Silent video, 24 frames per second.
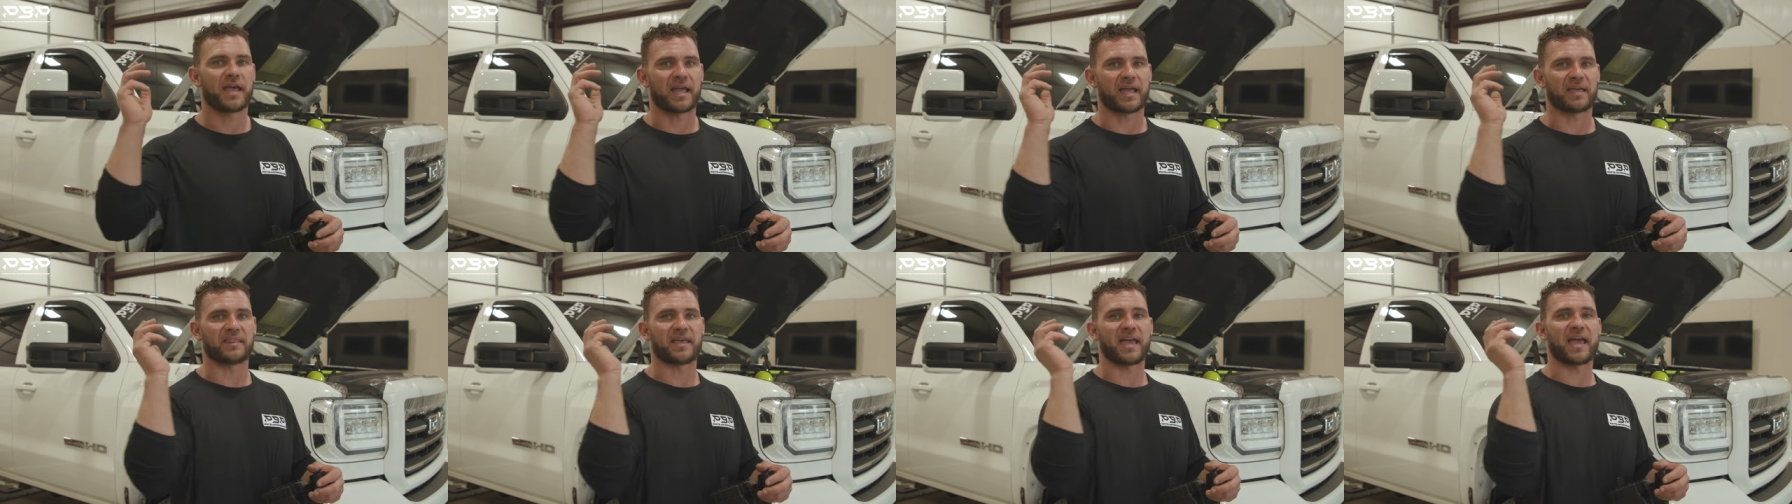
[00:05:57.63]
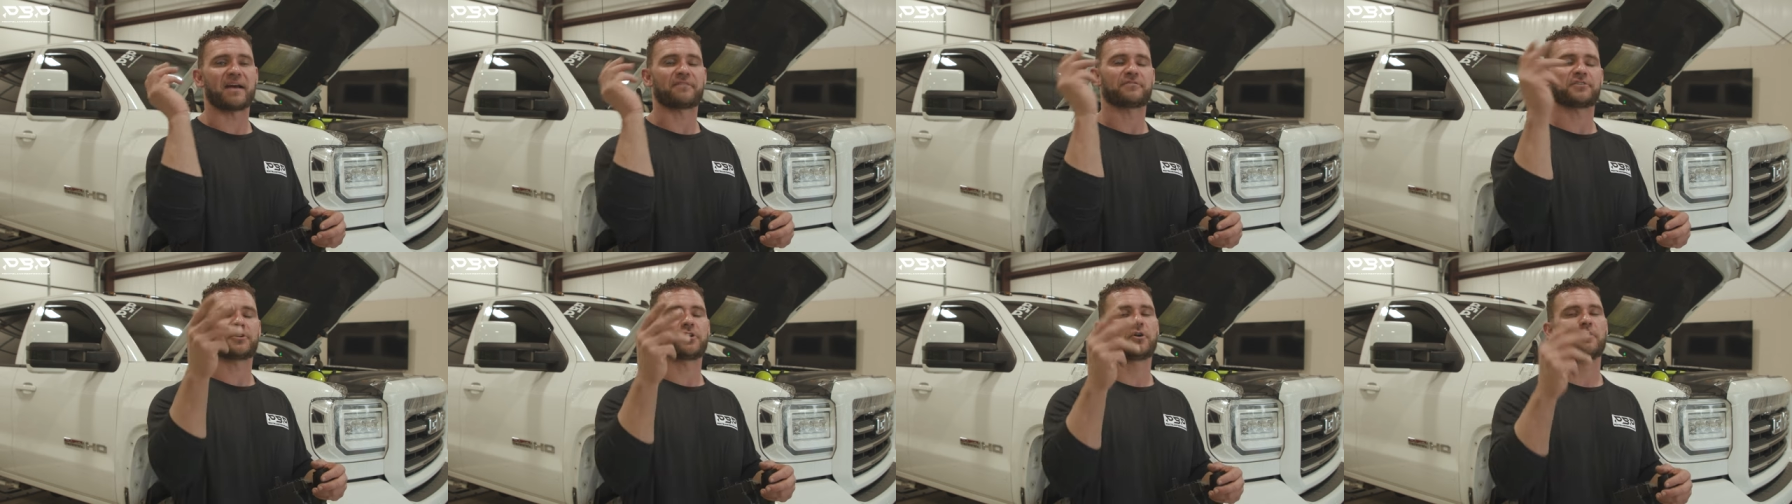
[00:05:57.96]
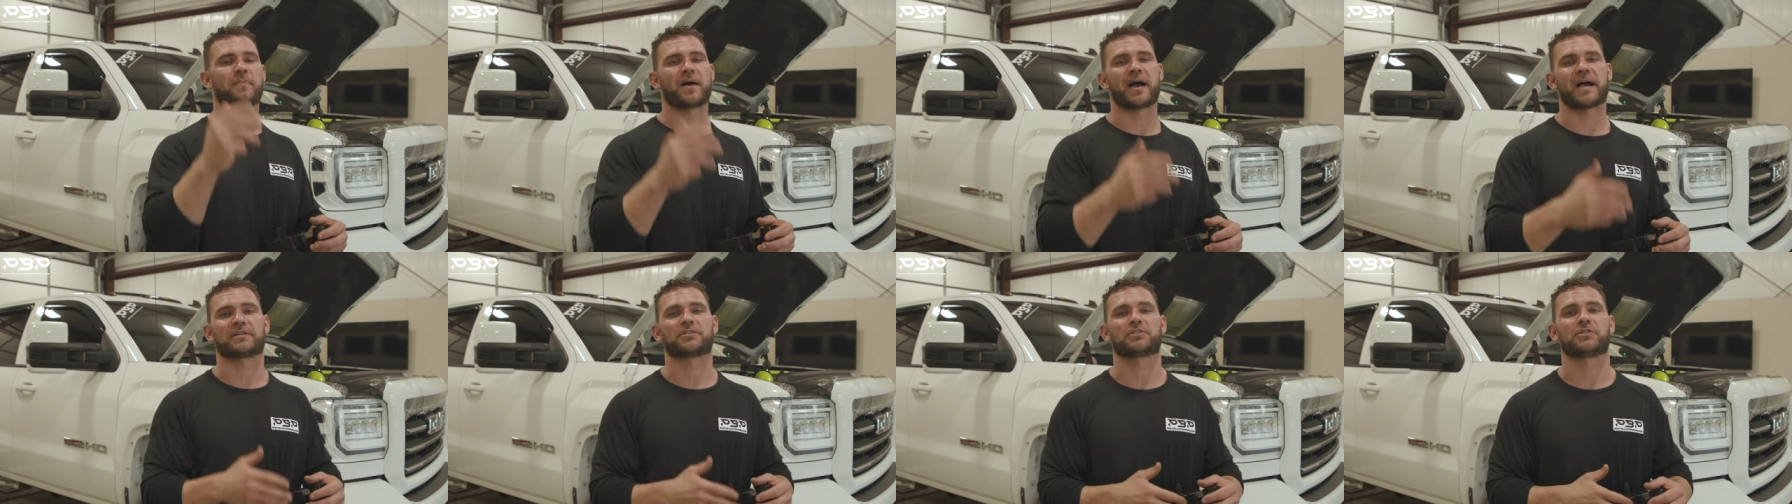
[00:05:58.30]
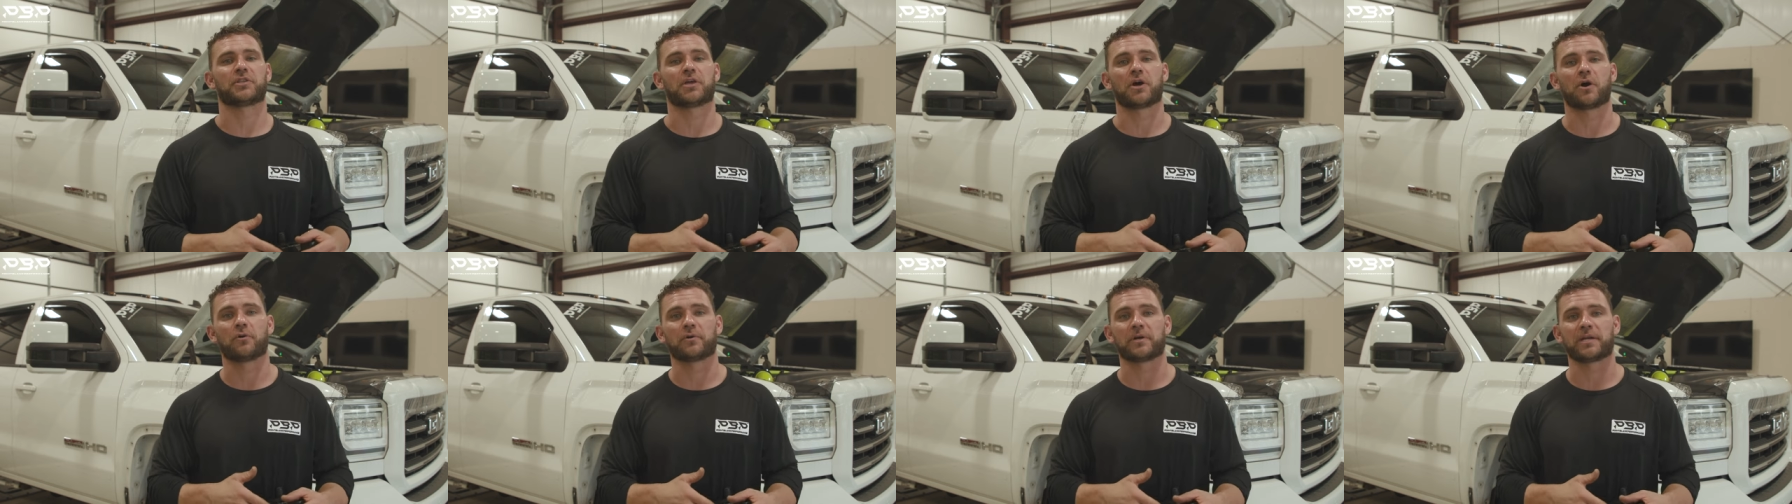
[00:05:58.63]
and they have to go back to
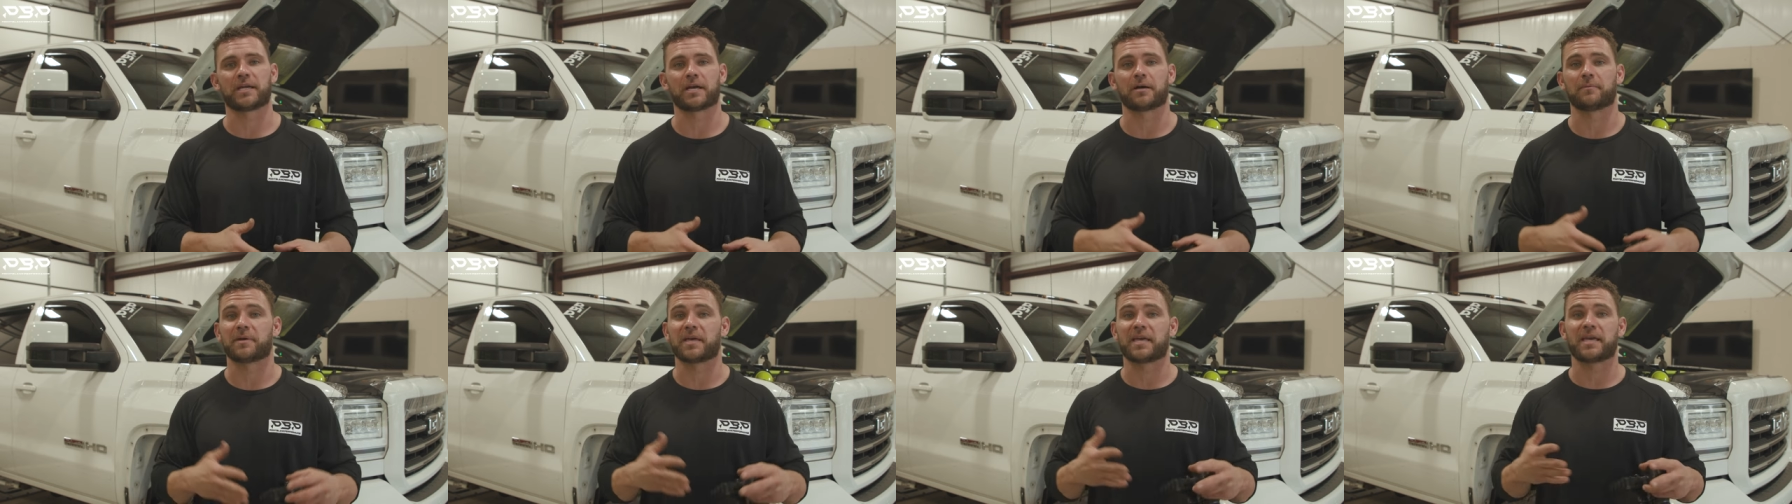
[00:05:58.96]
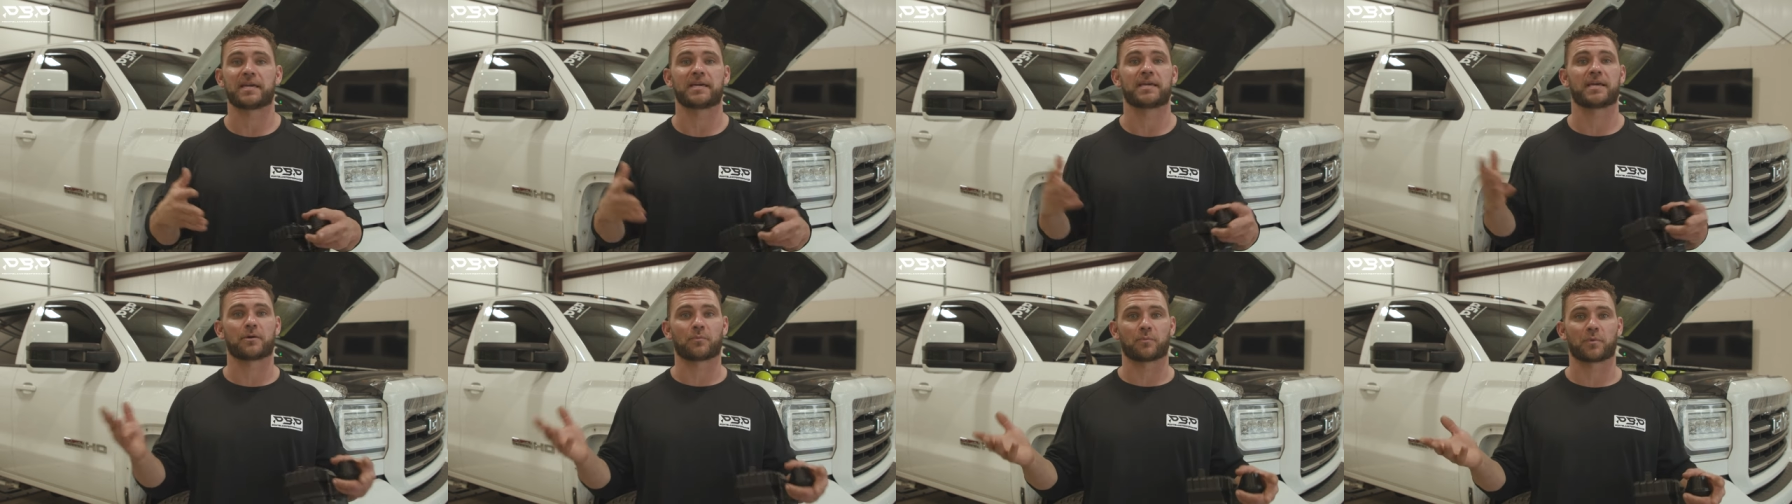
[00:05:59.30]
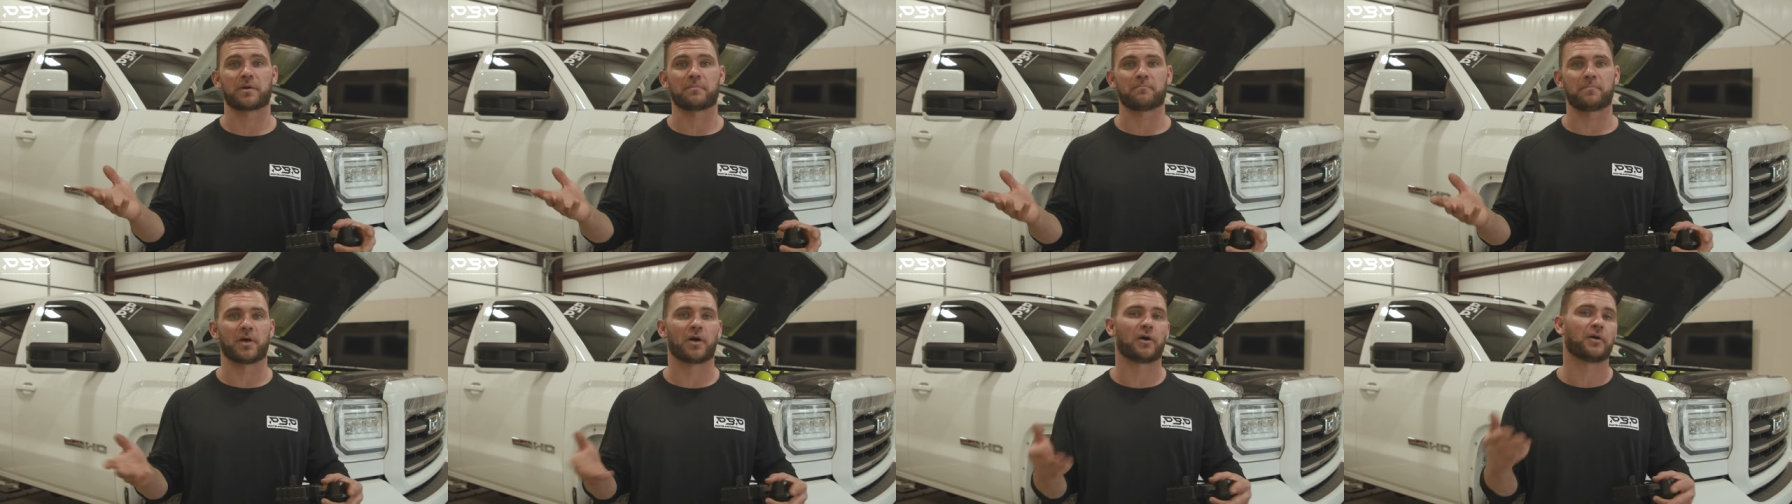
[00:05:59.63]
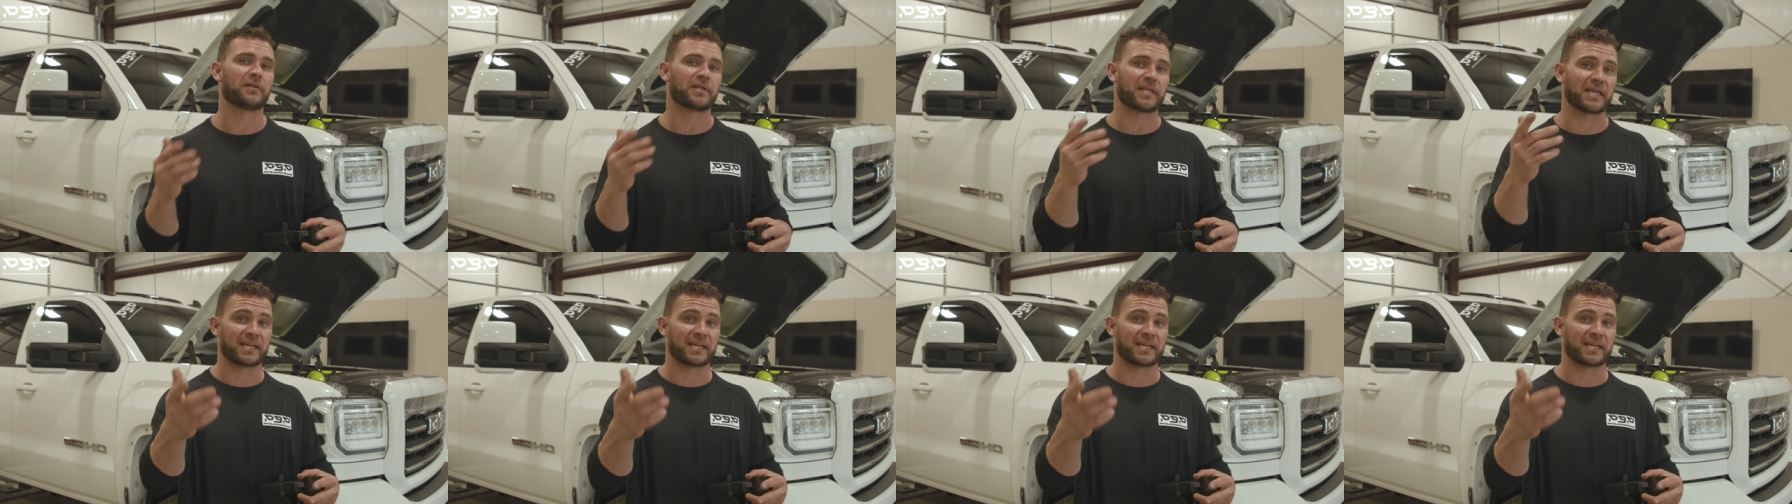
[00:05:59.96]
the OEM and get rebuilt,